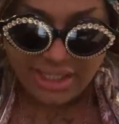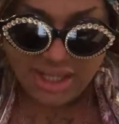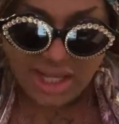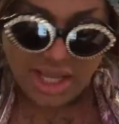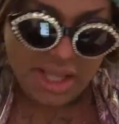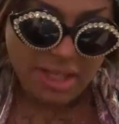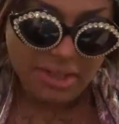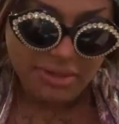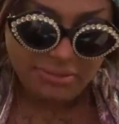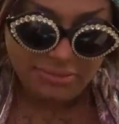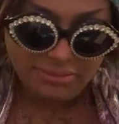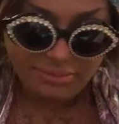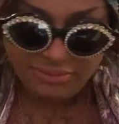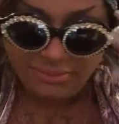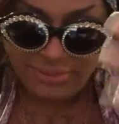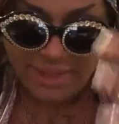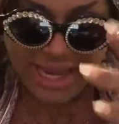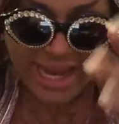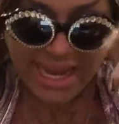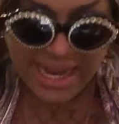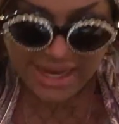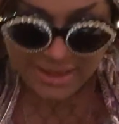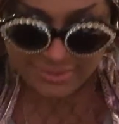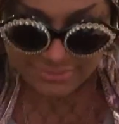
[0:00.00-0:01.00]
a
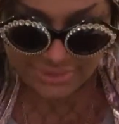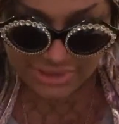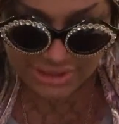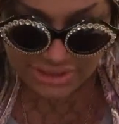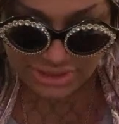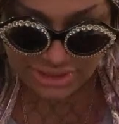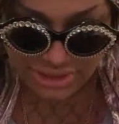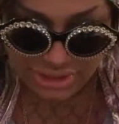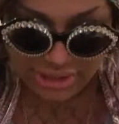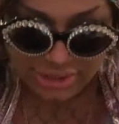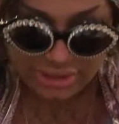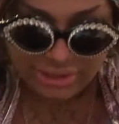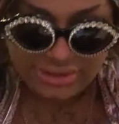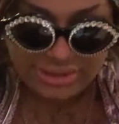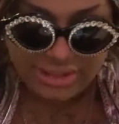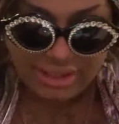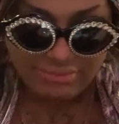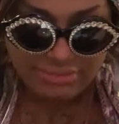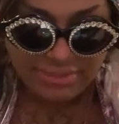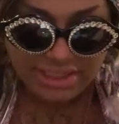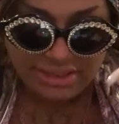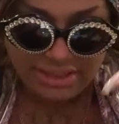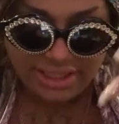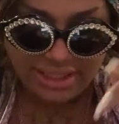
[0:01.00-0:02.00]
hamster or
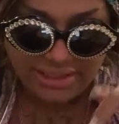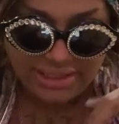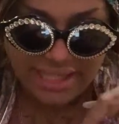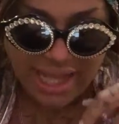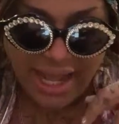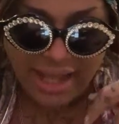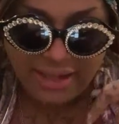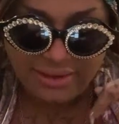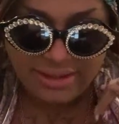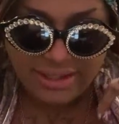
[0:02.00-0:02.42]
something like that.